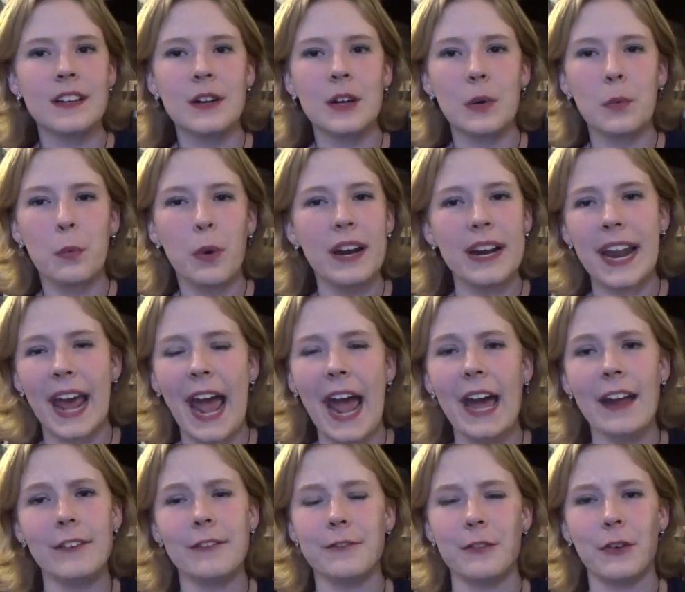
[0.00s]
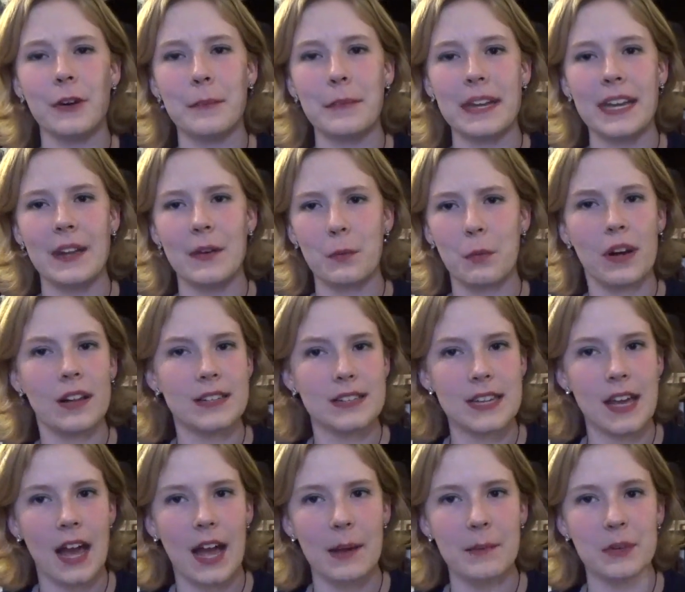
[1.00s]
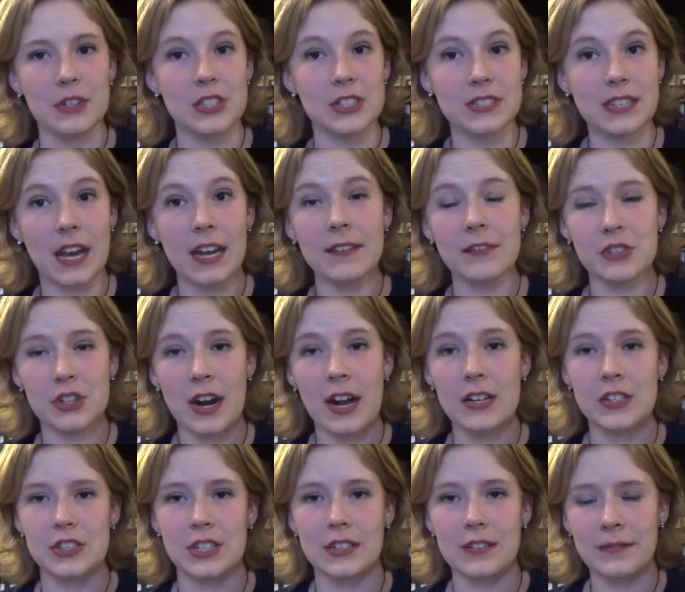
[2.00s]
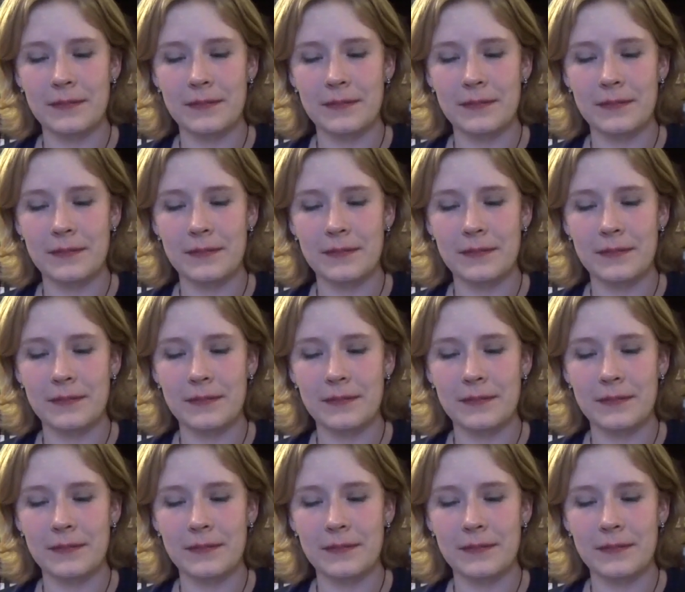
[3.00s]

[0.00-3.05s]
what it had for me at one time, which is kind of tragic.